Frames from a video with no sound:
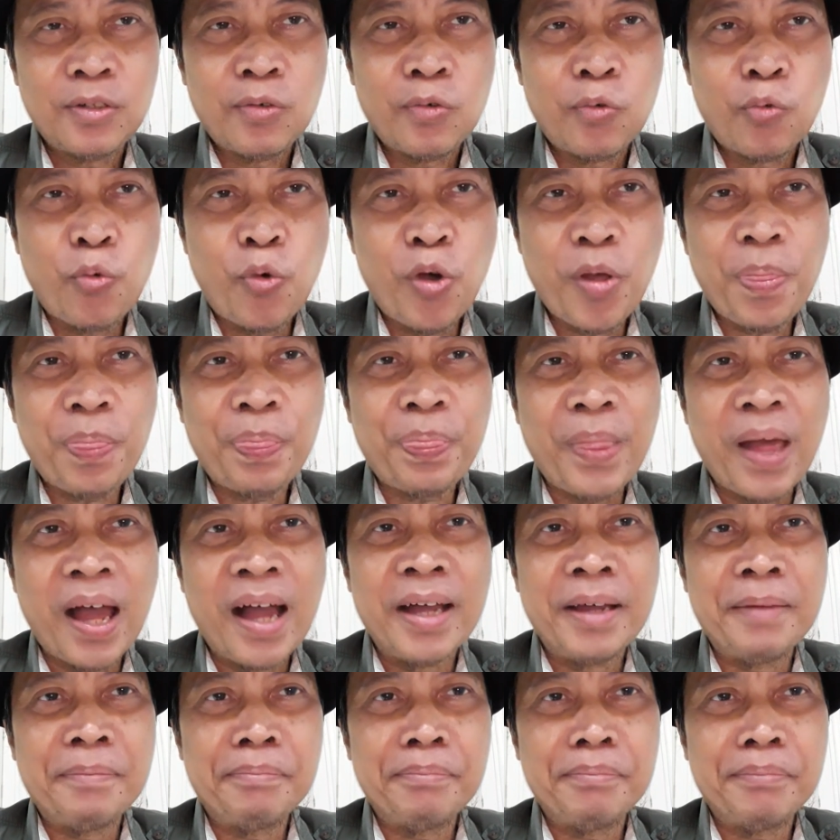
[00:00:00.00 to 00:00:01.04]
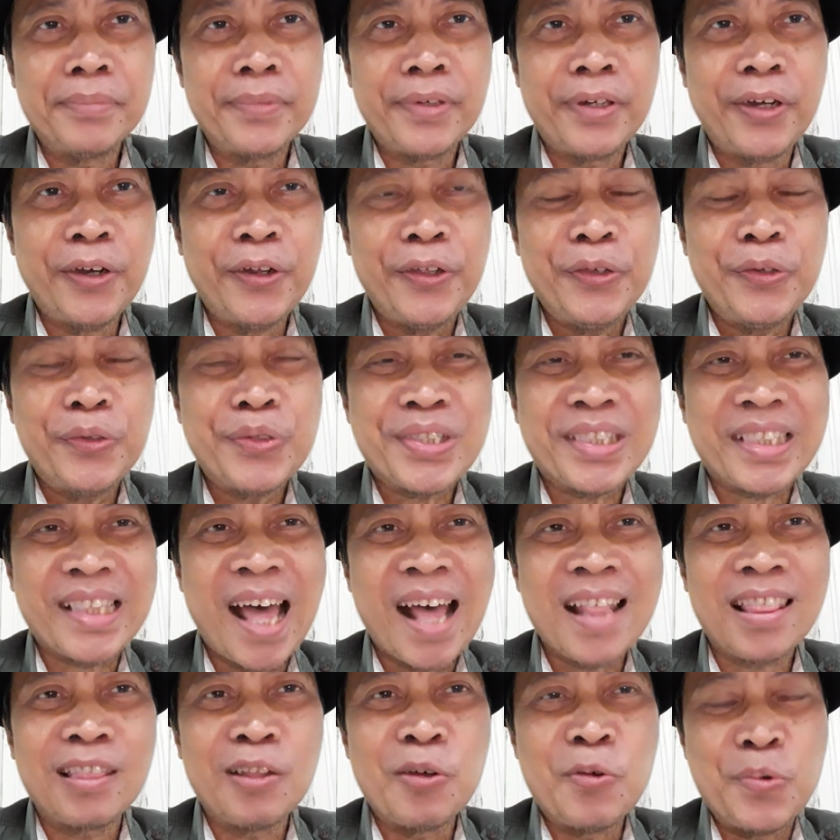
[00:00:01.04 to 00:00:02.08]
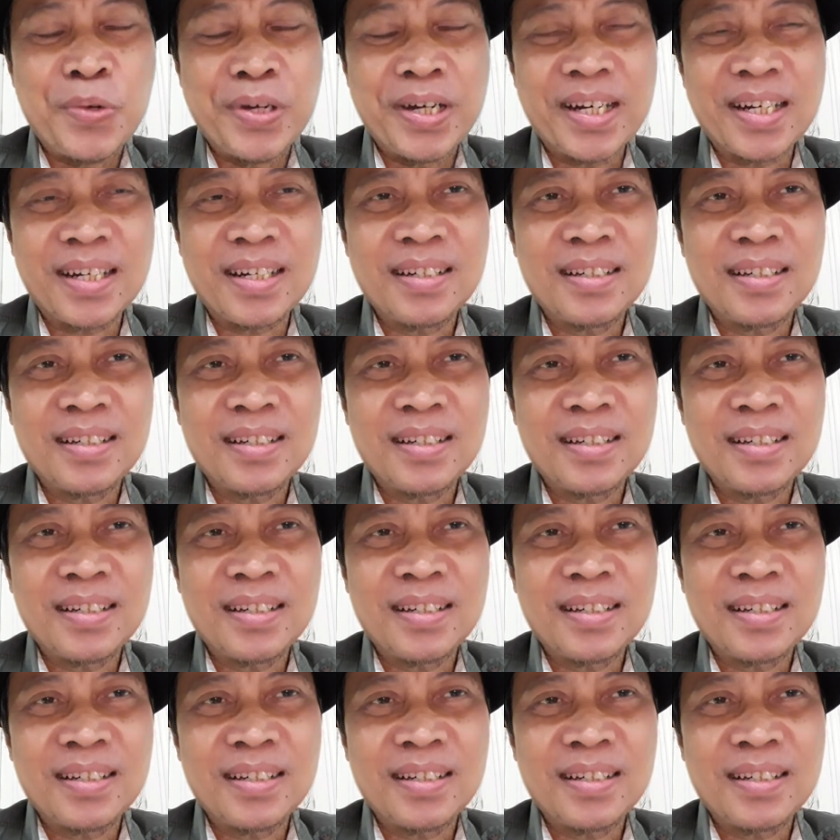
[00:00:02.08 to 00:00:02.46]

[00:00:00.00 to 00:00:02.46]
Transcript: What time do you start work?